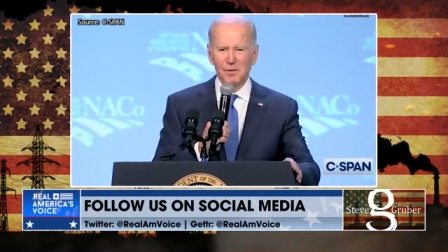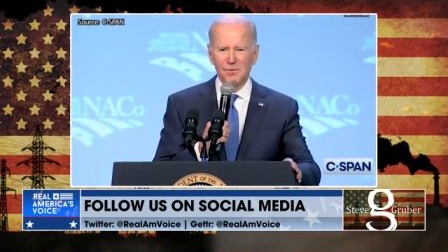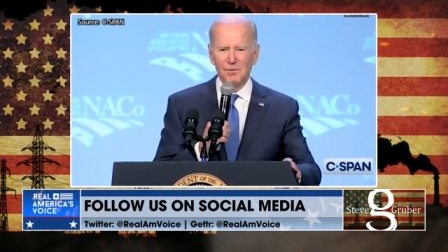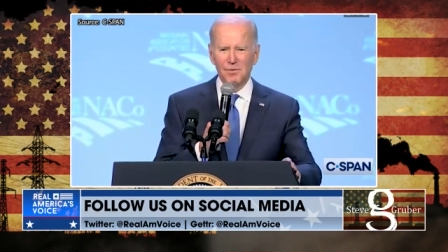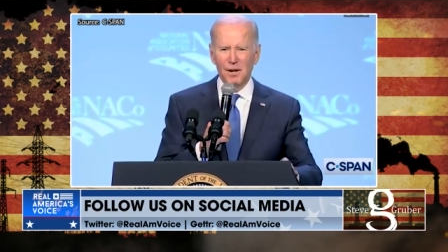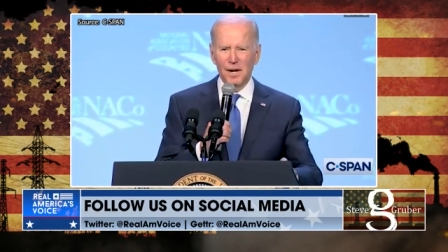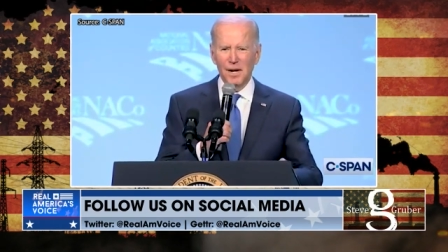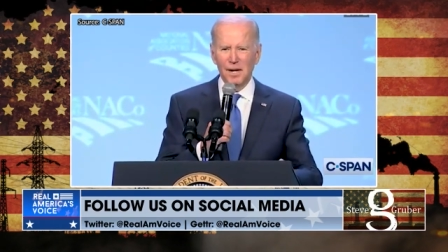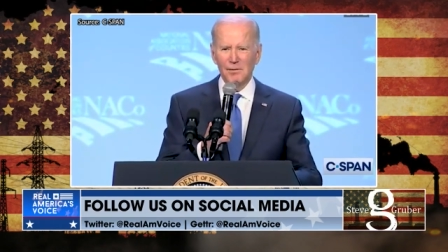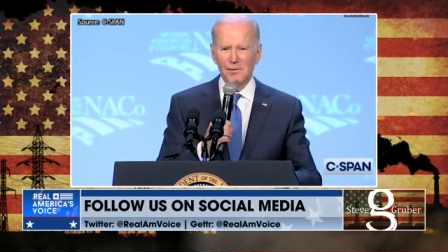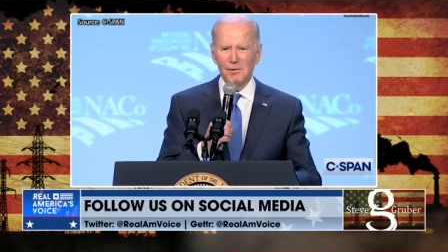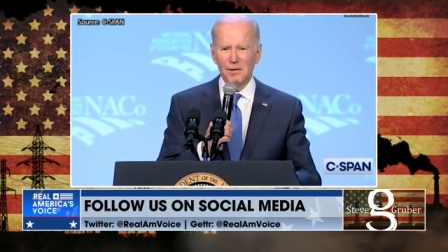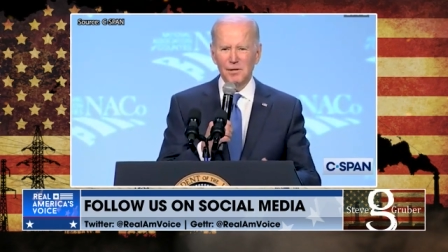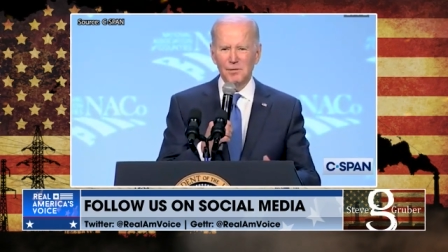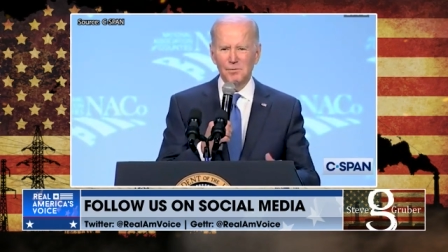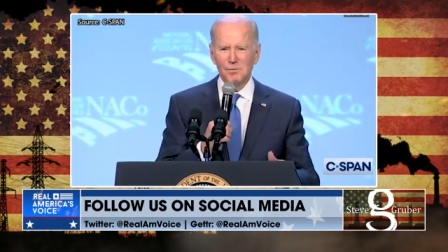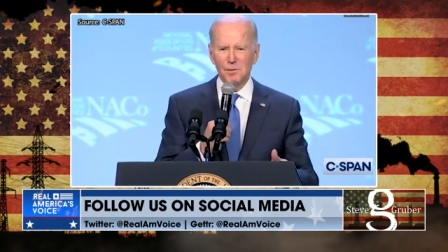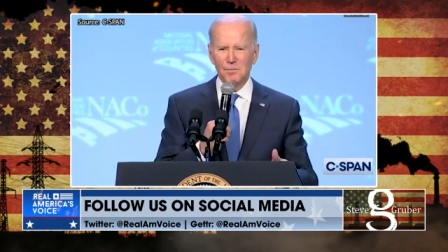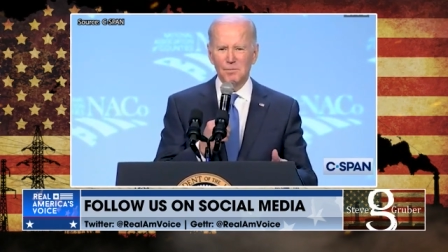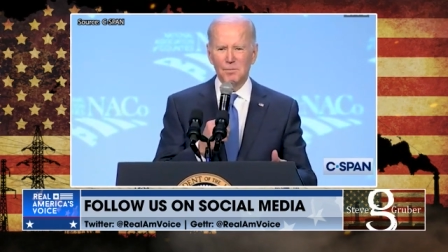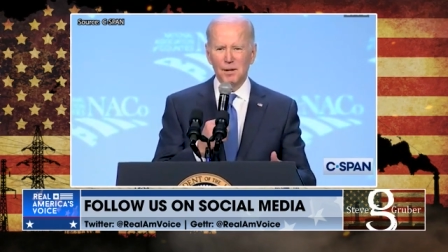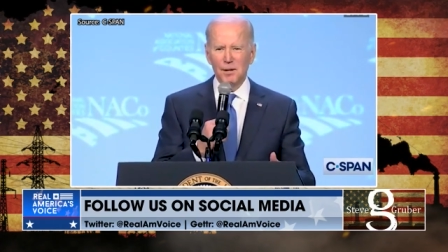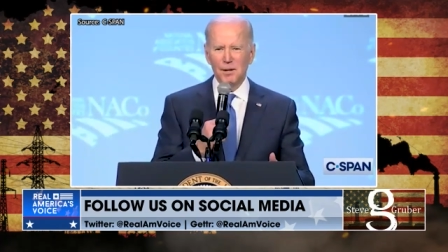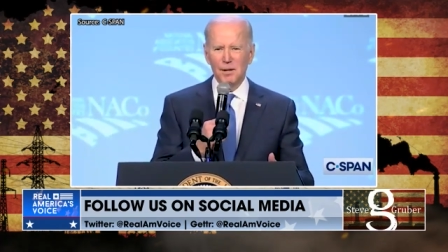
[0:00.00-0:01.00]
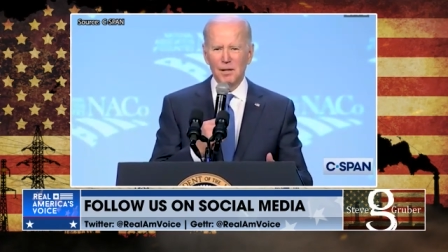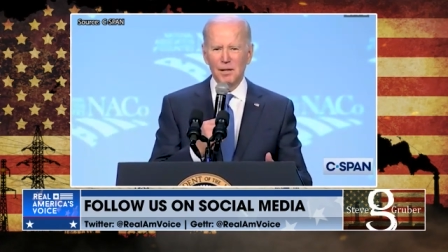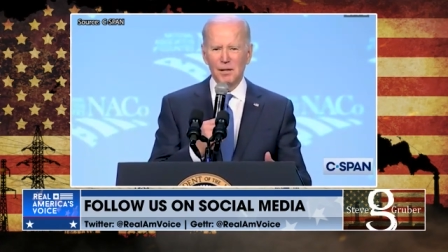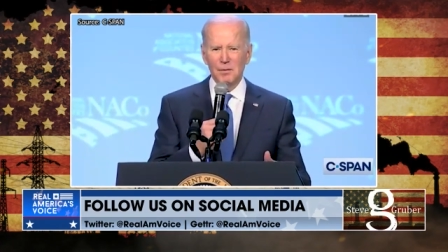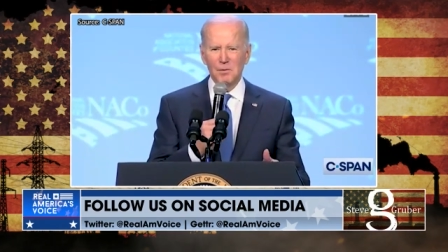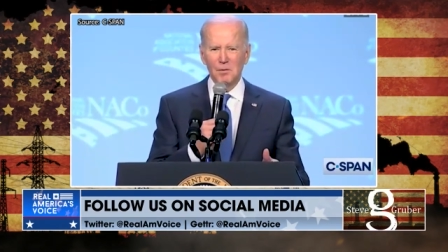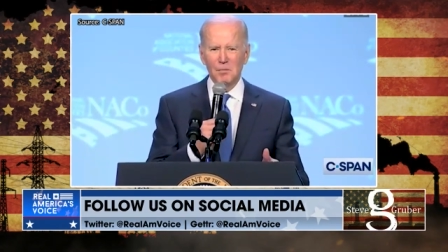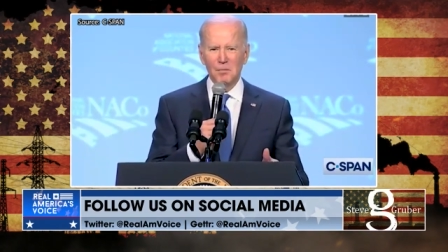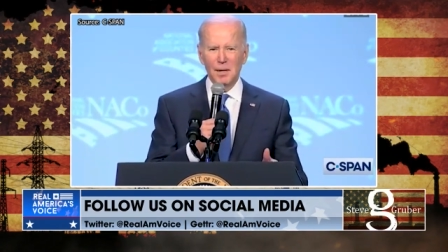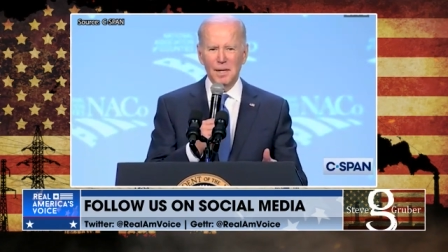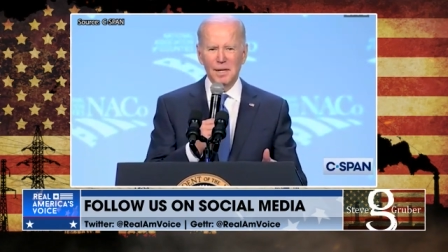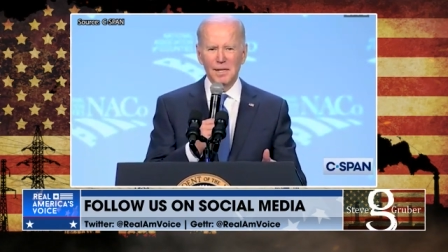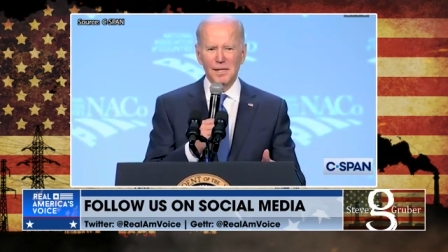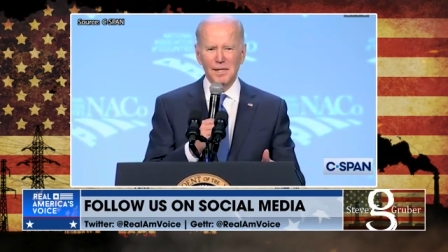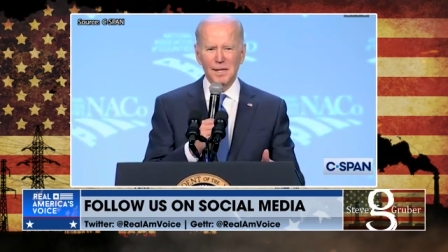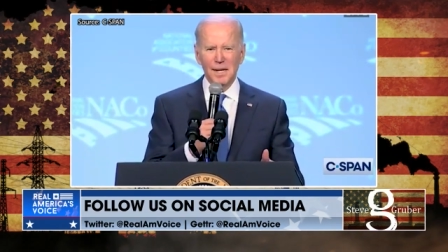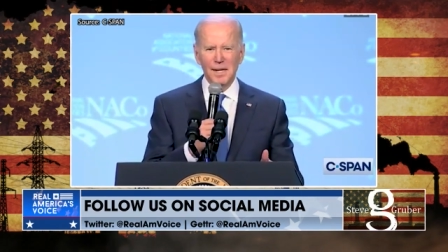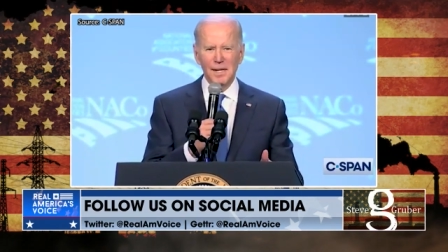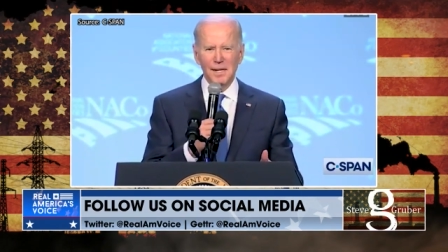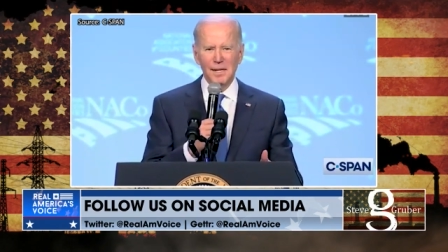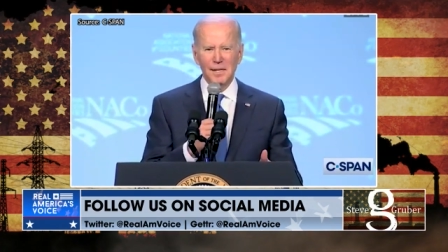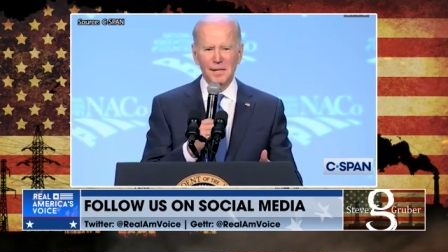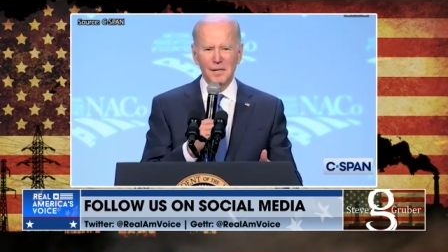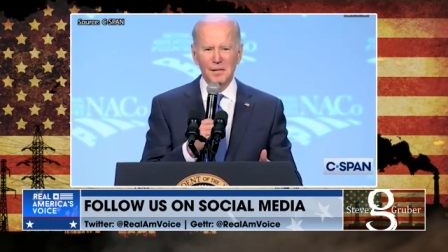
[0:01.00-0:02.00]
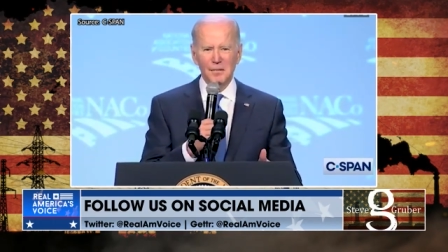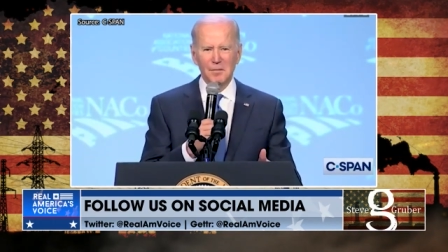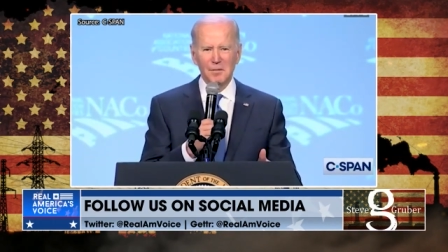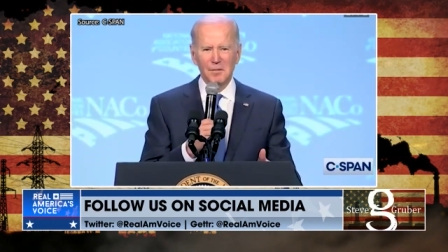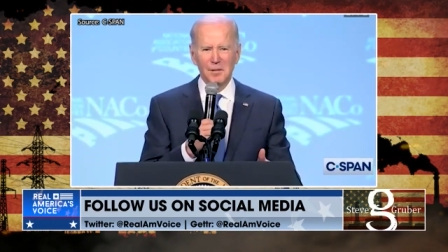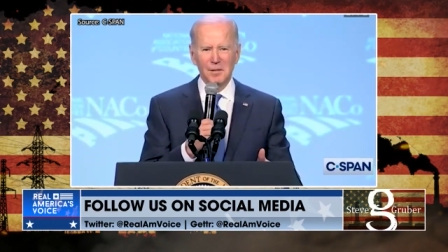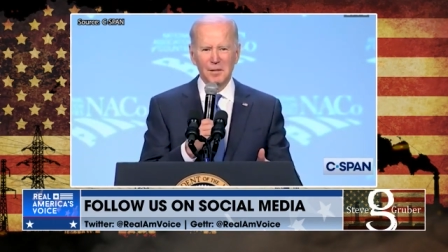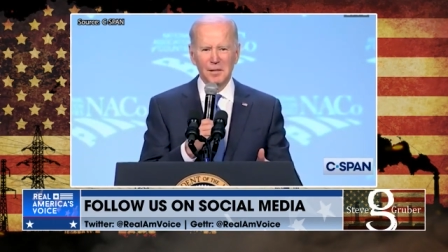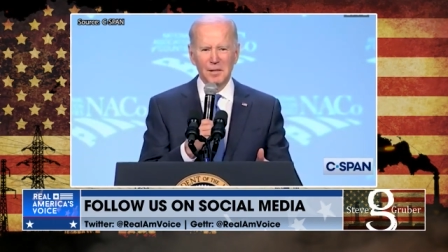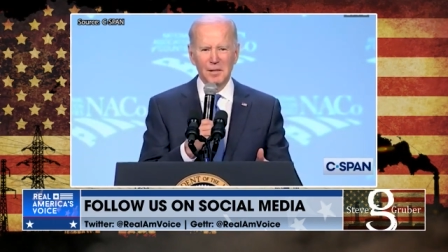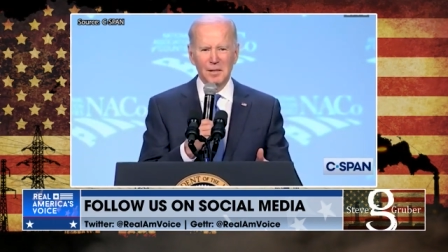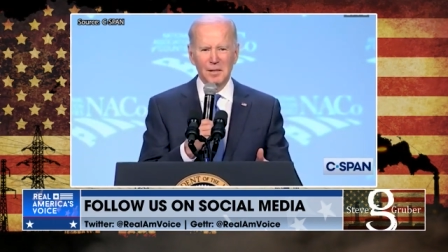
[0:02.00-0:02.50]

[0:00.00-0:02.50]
refineries, repairing them or maintaining them.